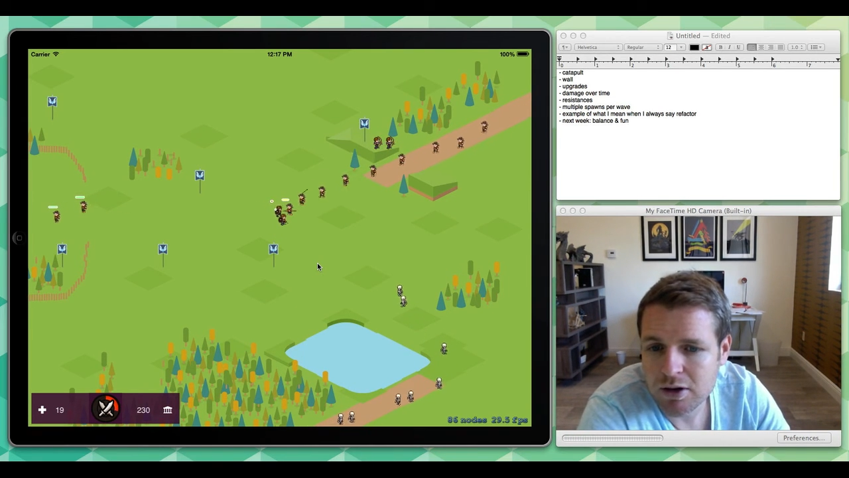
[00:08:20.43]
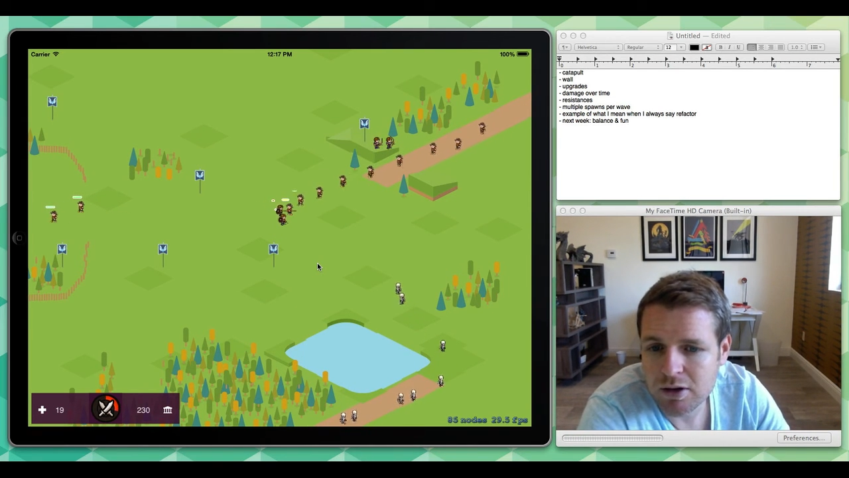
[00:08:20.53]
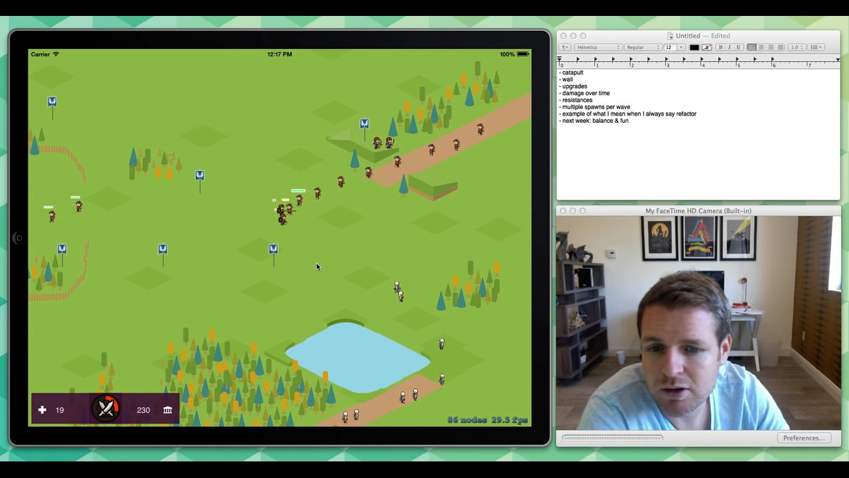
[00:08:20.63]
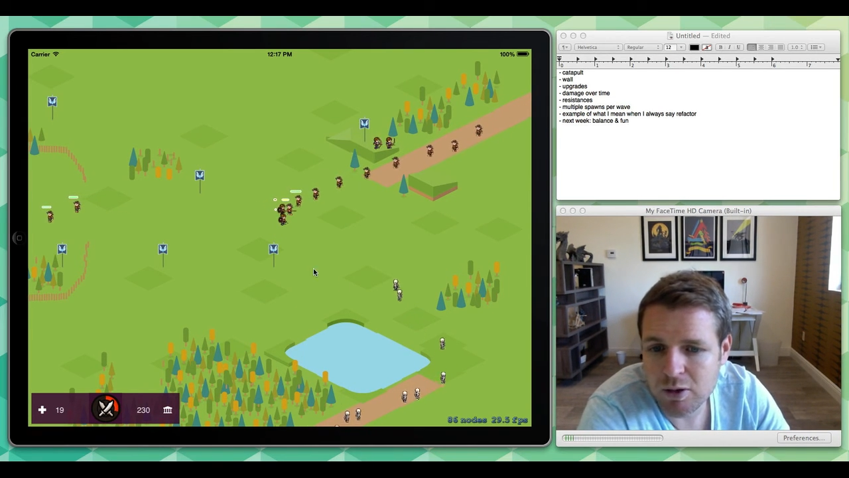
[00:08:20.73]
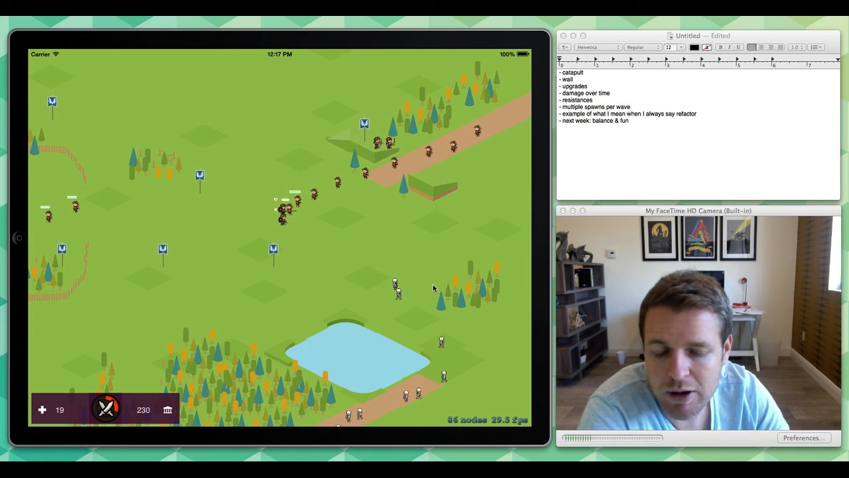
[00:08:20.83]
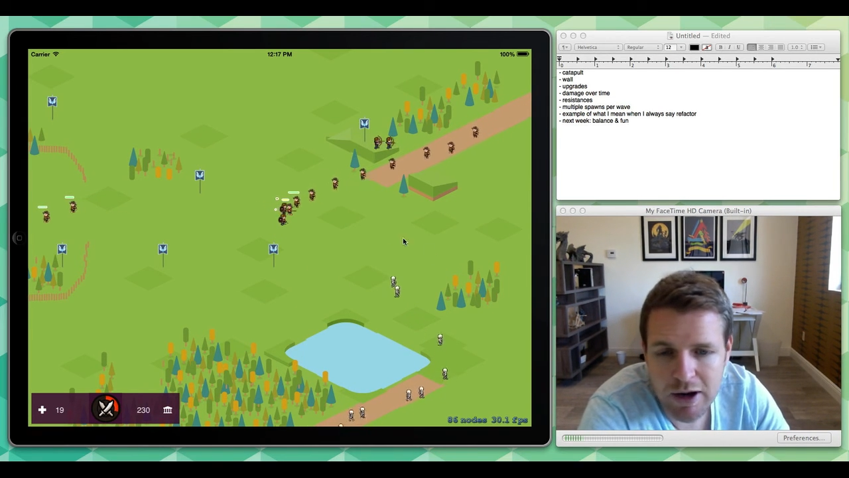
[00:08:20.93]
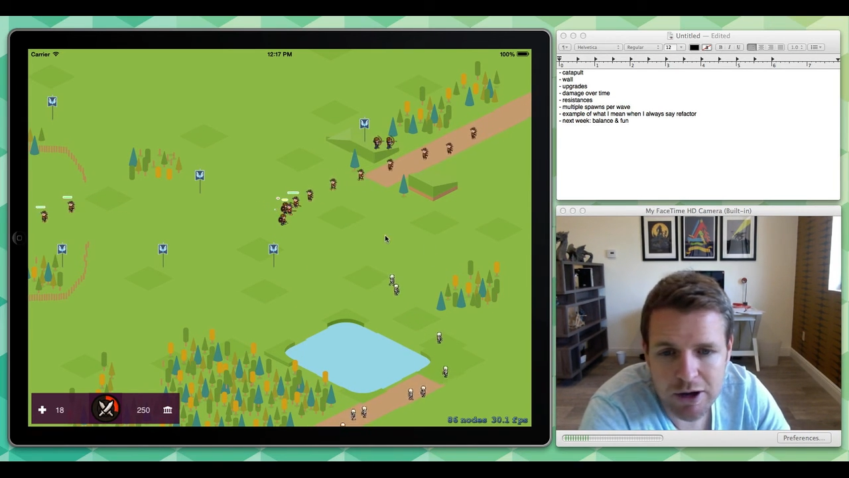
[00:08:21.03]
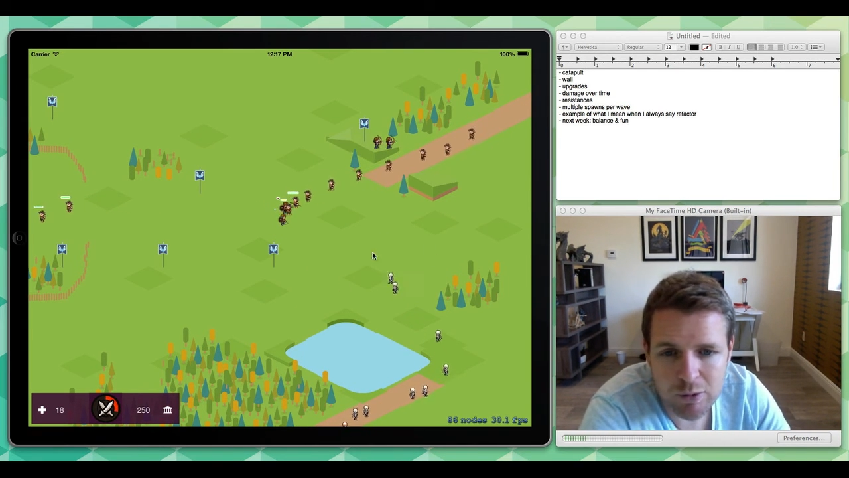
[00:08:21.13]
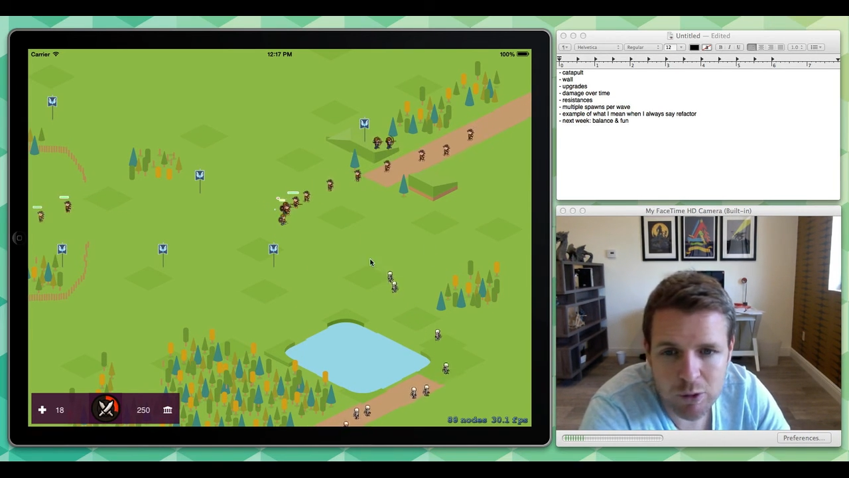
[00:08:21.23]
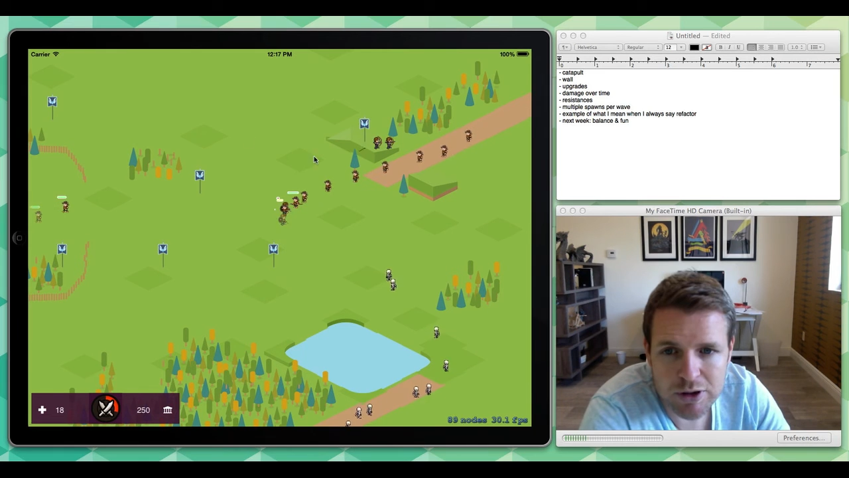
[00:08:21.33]
So I kind
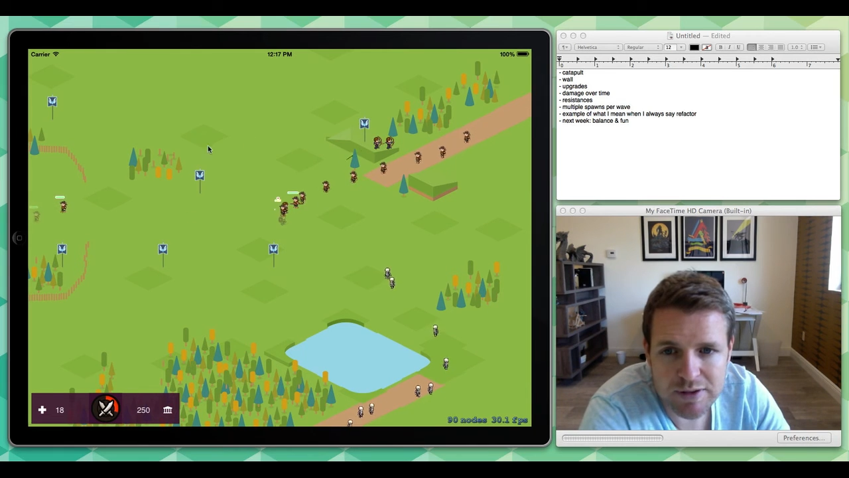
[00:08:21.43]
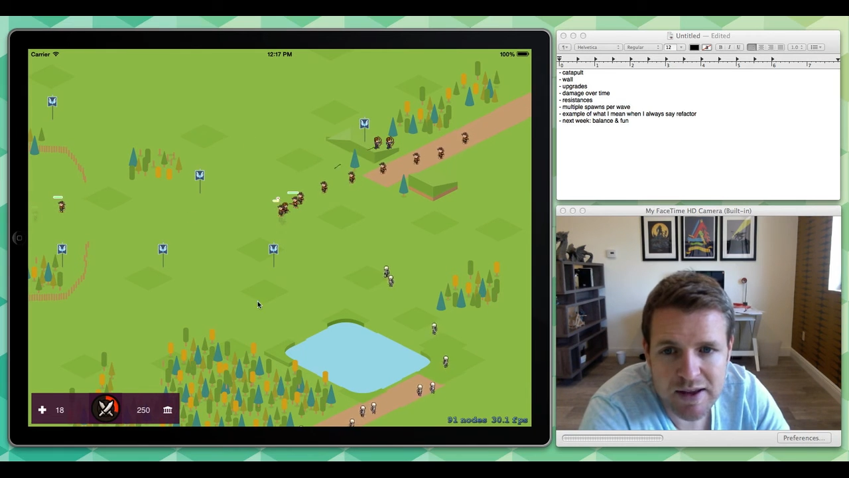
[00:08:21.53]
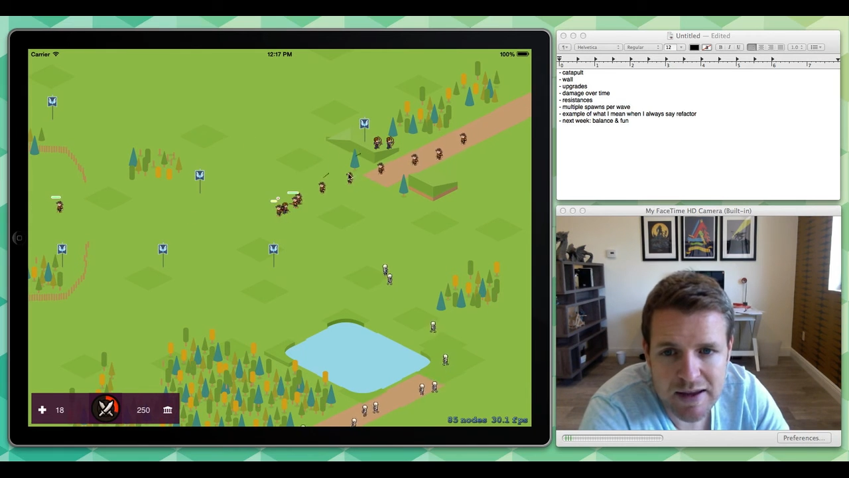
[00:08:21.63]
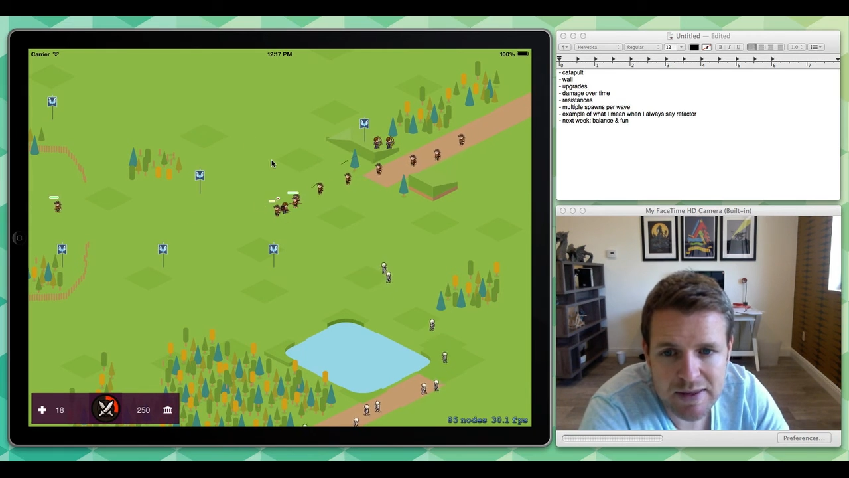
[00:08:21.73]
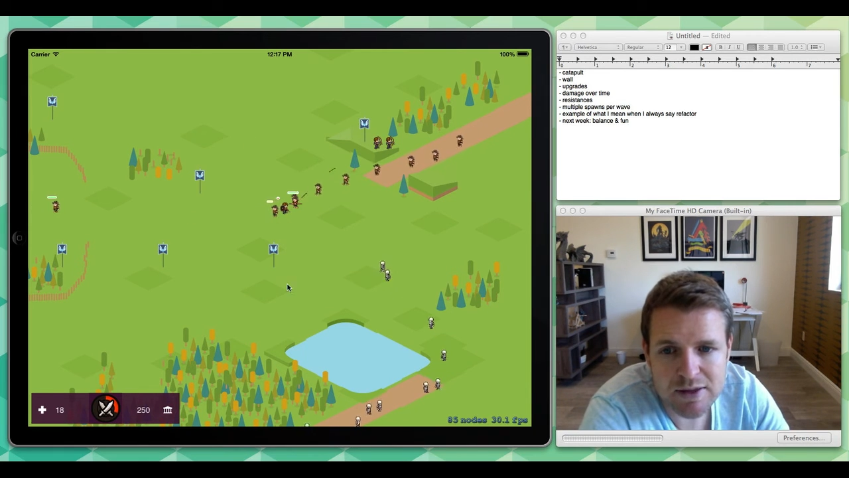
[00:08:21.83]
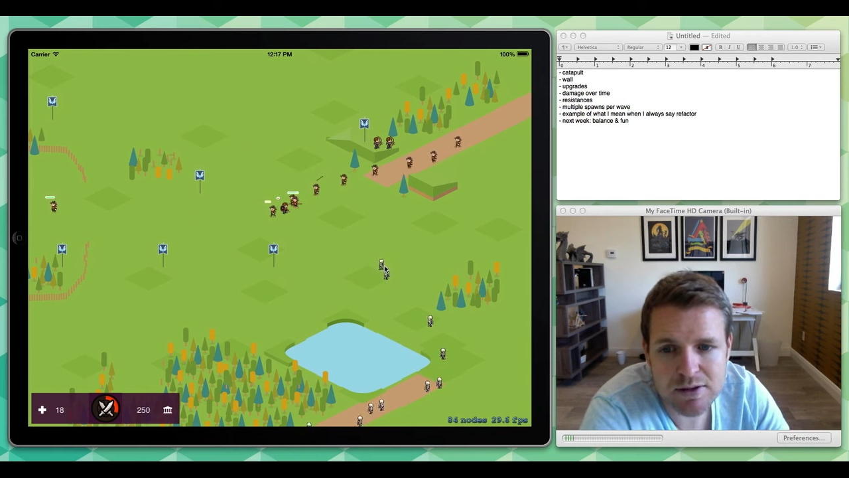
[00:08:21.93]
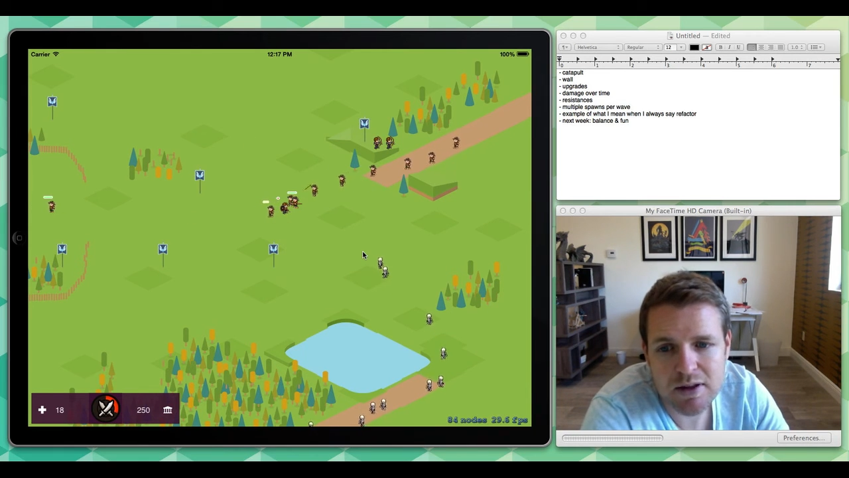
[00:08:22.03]
of want to take this